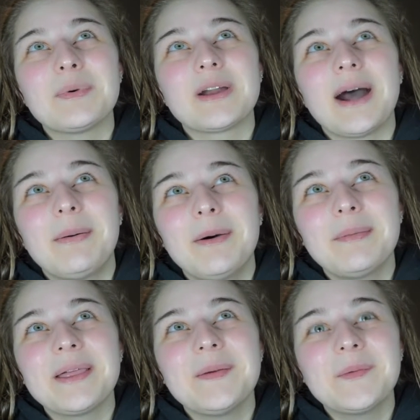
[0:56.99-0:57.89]

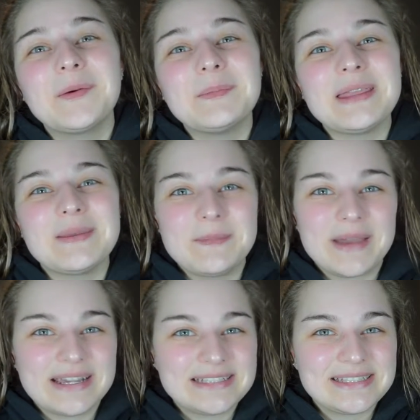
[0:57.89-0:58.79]
probably won't be the
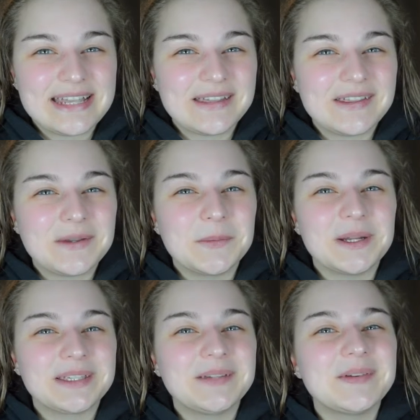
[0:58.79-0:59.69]
best at like
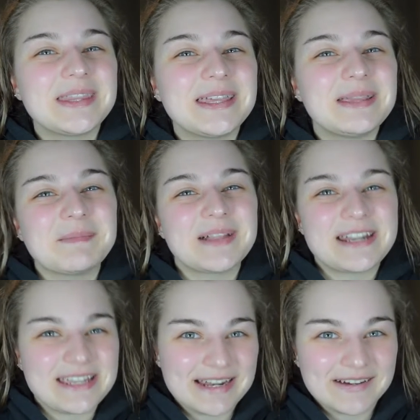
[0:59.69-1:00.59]
working with it and
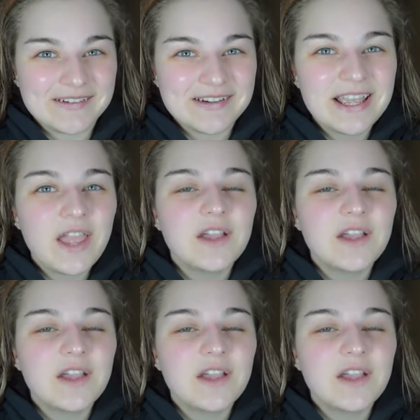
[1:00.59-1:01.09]
blending it out.